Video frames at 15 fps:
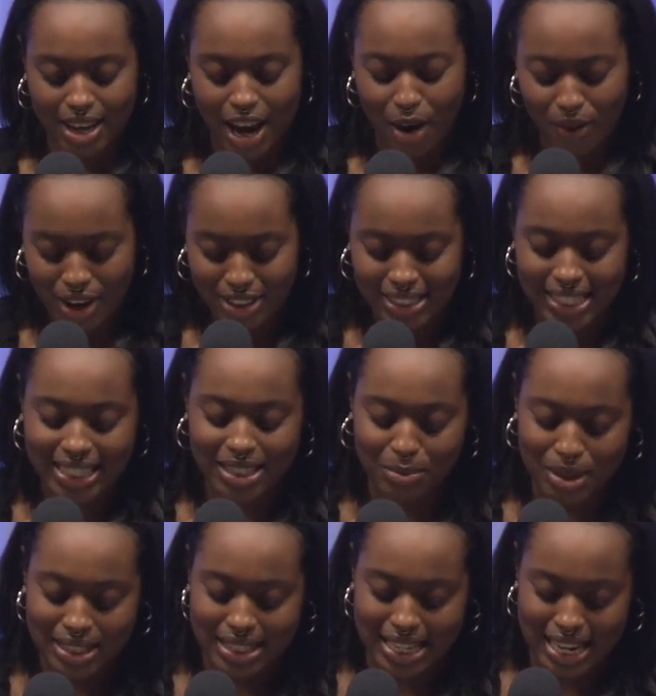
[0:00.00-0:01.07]
Around 6
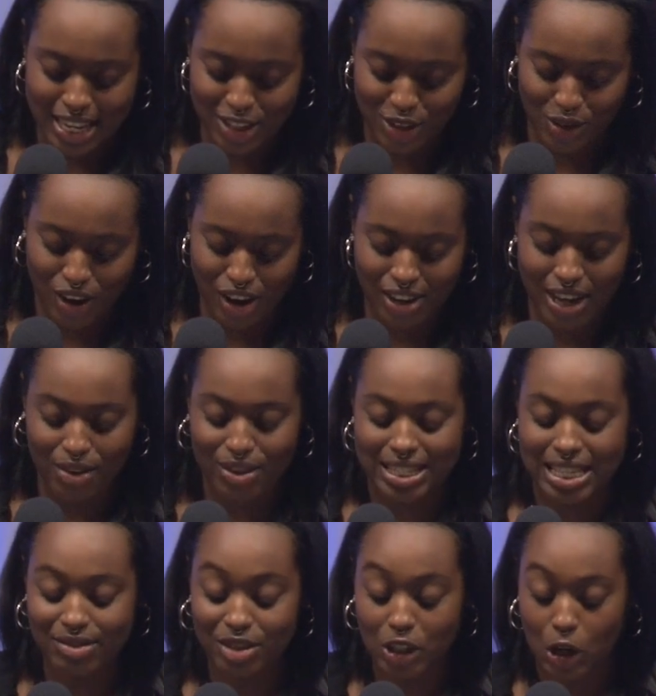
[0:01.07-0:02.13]
months in at Girard, I
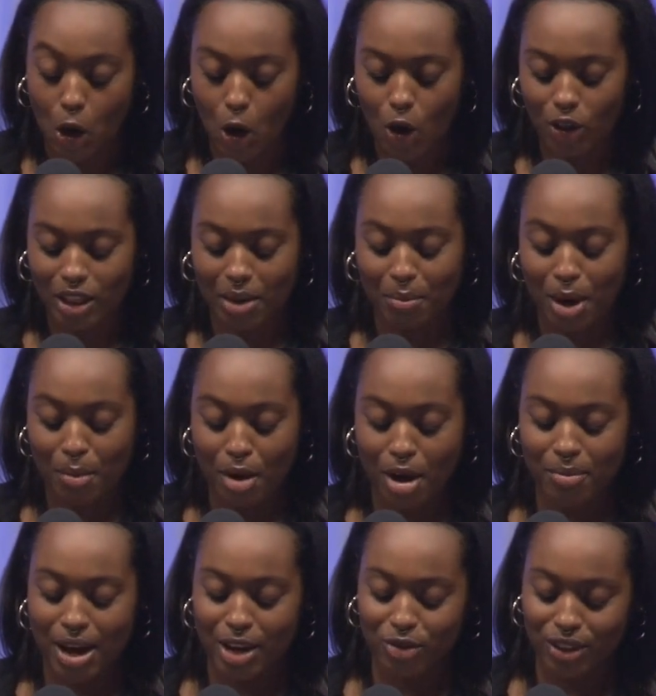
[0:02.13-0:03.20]
received a call that my
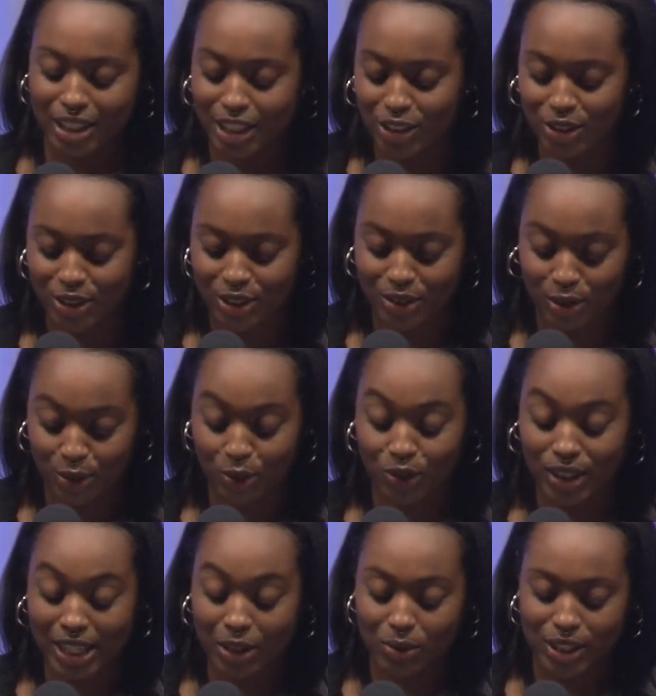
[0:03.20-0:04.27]
mom had
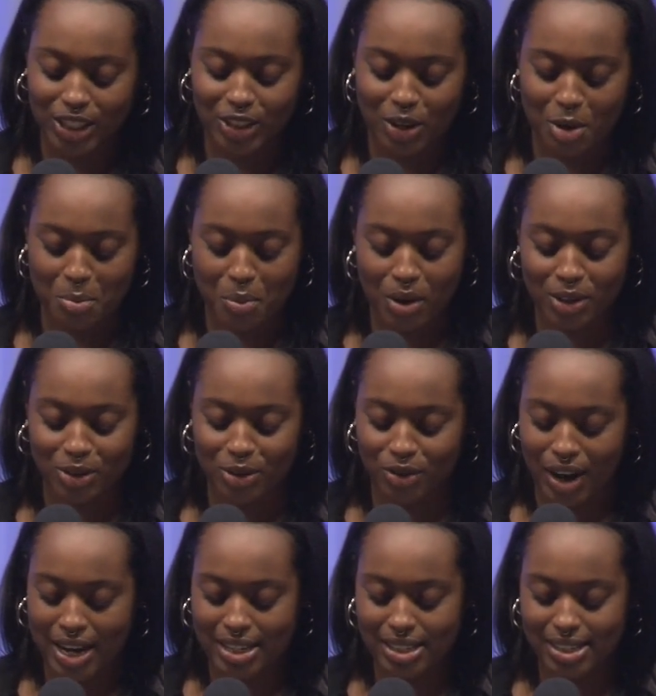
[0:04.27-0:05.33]
relinquished her parental
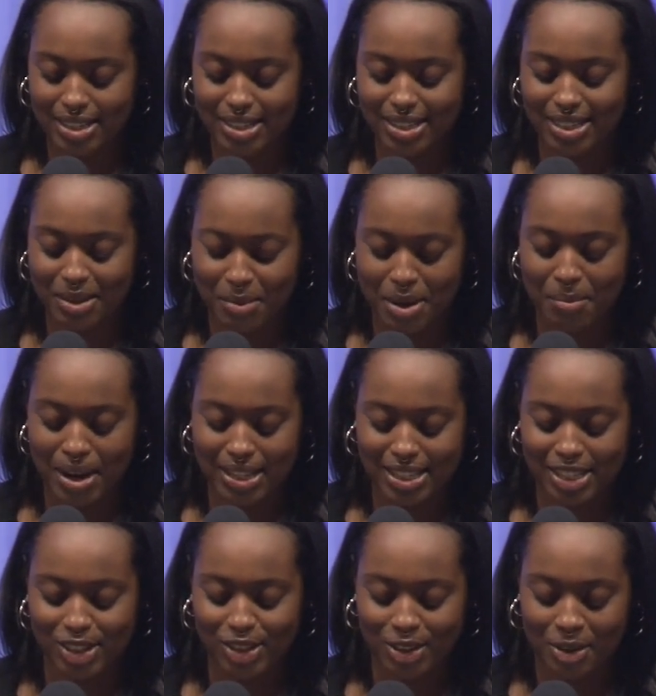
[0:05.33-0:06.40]
rights to me and my
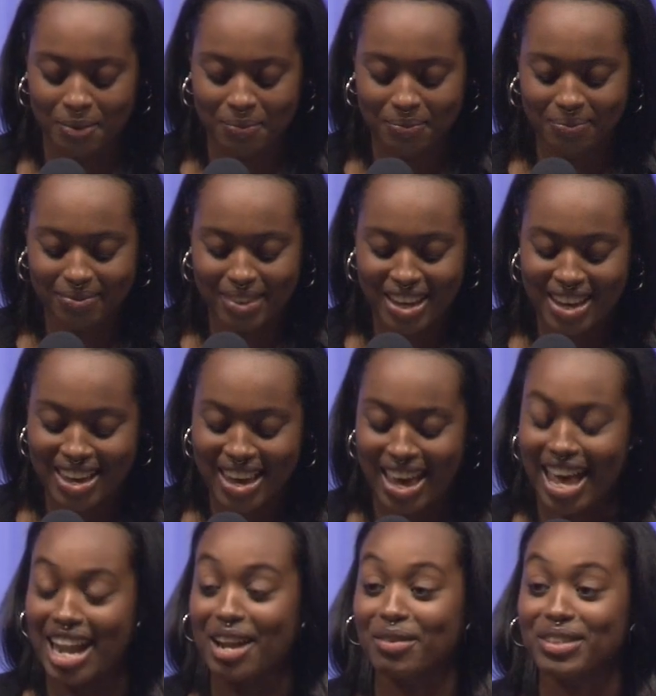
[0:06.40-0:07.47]
sister,
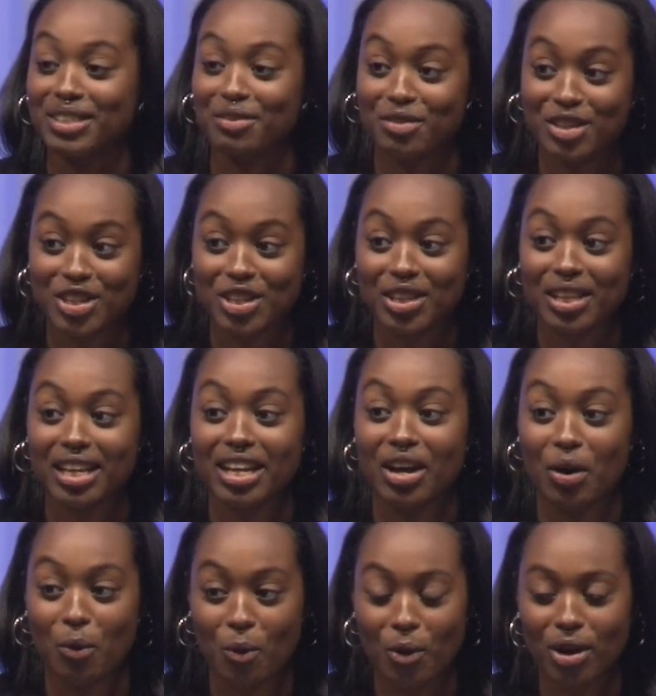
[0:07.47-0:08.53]
and I was officially
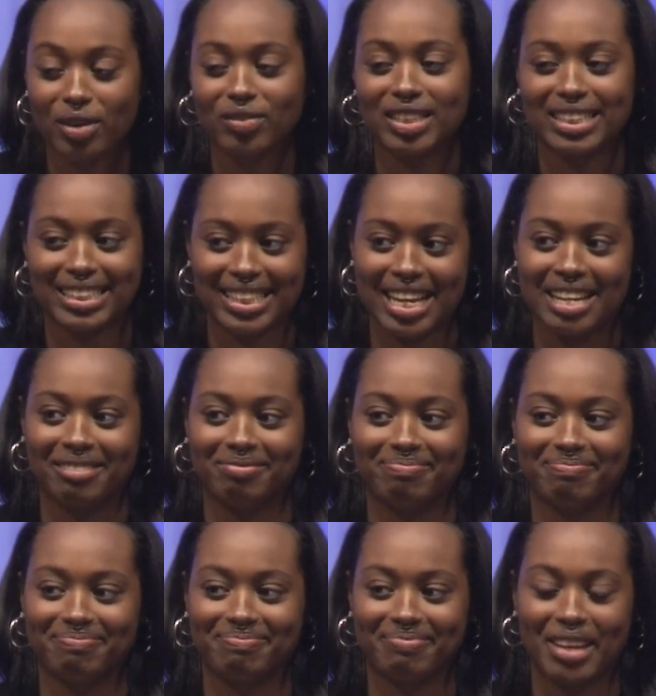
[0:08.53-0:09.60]
a ward of the state,
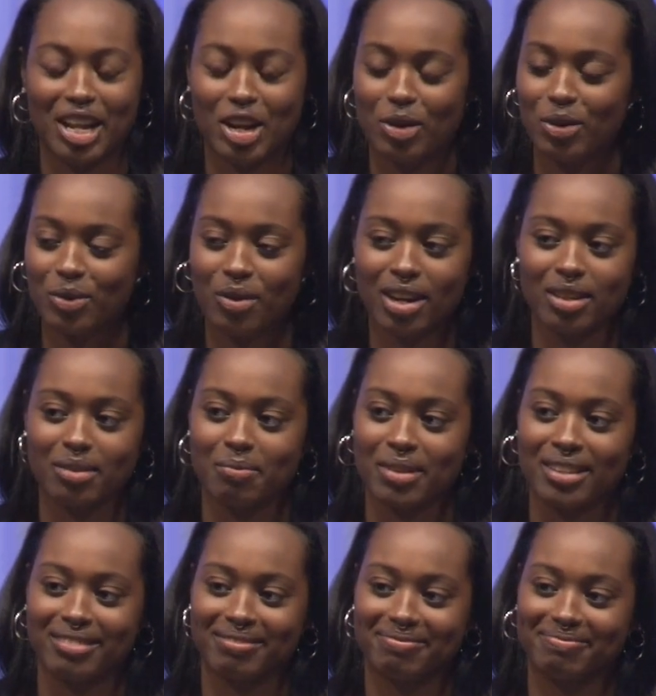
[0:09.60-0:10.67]
and no one wanted me.